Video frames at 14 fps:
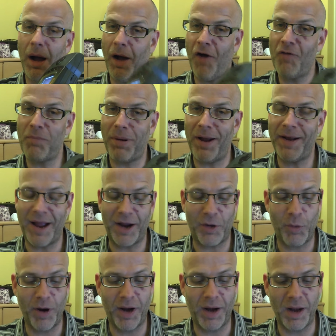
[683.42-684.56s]
I've played that
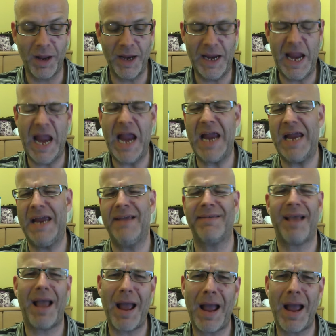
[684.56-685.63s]
quickly. It is